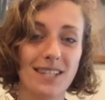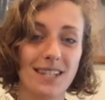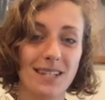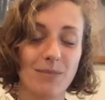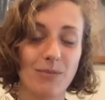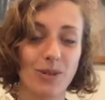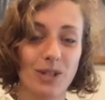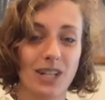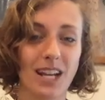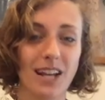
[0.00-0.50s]
to
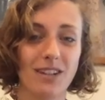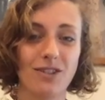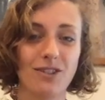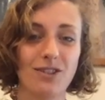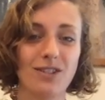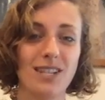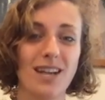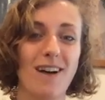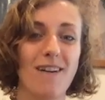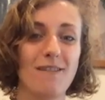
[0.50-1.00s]
protect
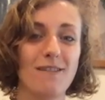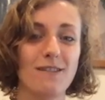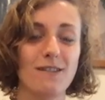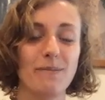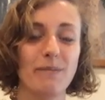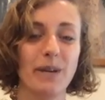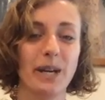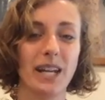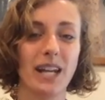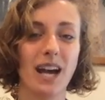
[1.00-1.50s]
ourselves,
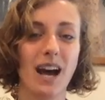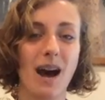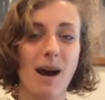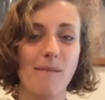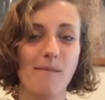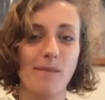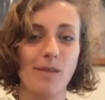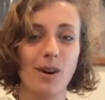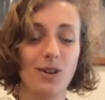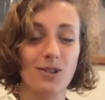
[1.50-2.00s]
but
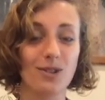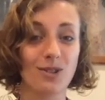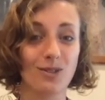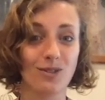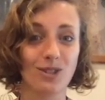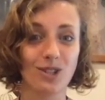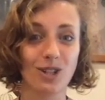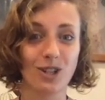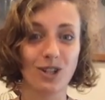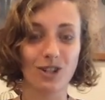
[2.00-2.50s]
also
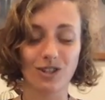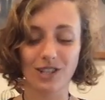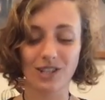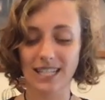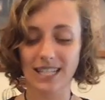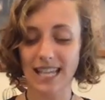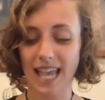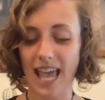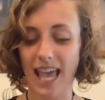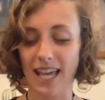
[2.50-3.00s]
the
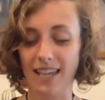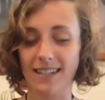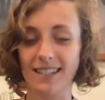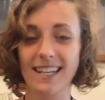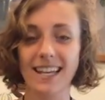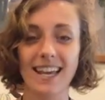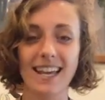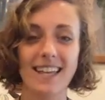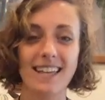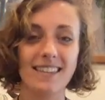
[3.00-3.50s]
turtles. And
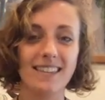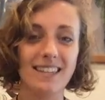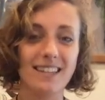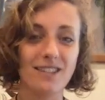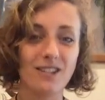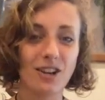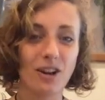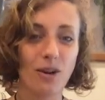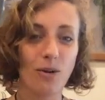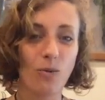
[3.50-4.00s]

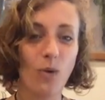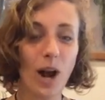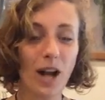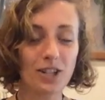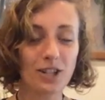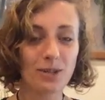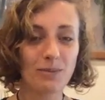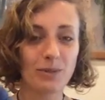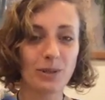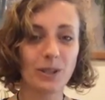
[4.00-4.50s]
these are
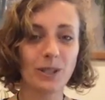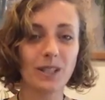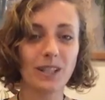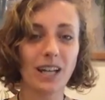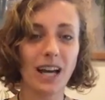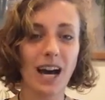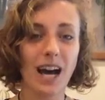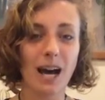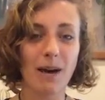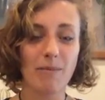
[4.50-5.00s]
washable,
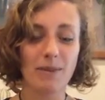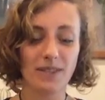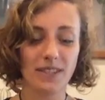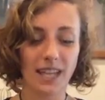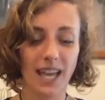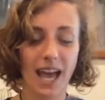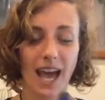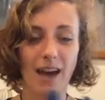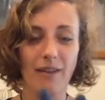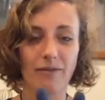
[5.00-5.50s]
but
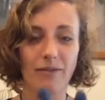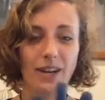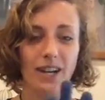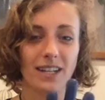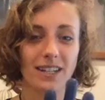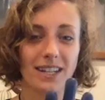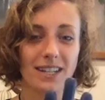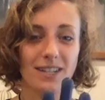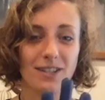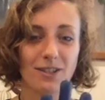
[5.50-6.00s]
they have a
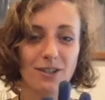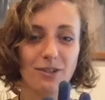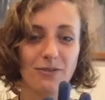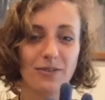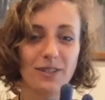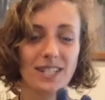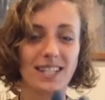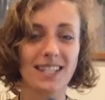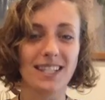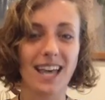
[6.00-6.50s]
nice
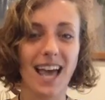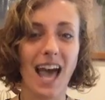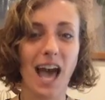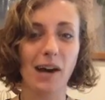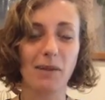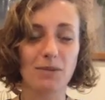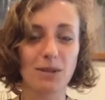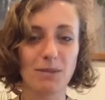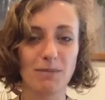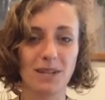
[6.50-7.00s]
surface that
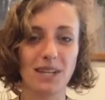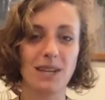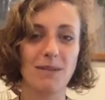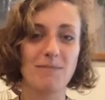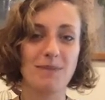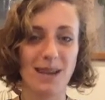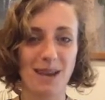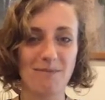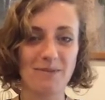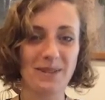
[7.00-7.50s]
helps me
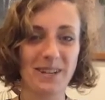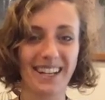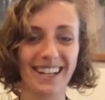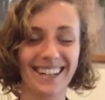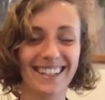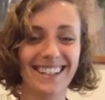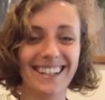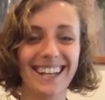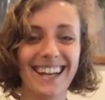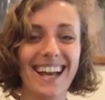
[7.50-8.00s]
be able
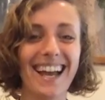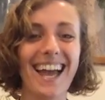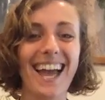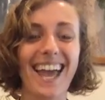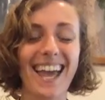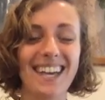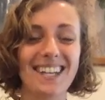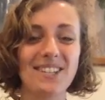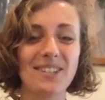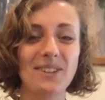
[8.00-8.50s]
to
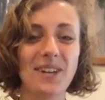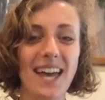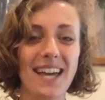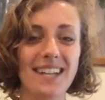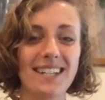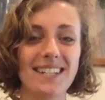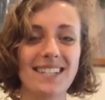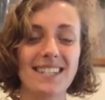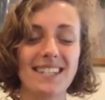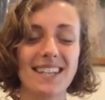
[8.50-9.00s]
handle
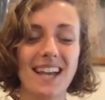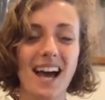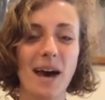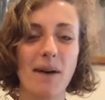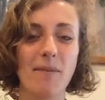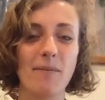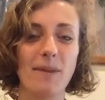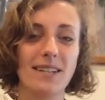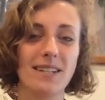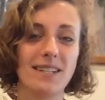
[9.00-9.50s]
eggs
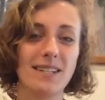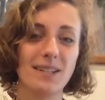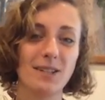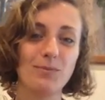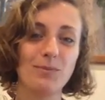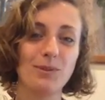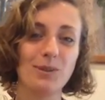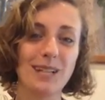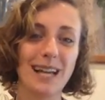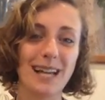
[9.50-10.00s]
and
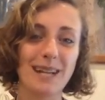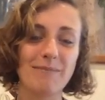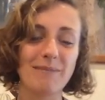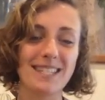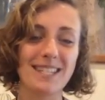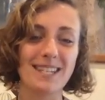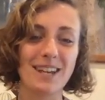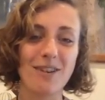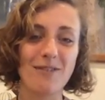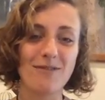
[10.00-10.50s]
still protect
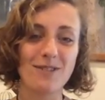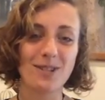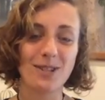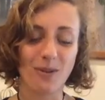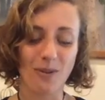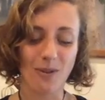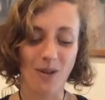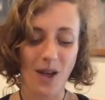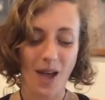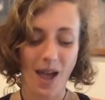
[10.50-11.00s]
myself. So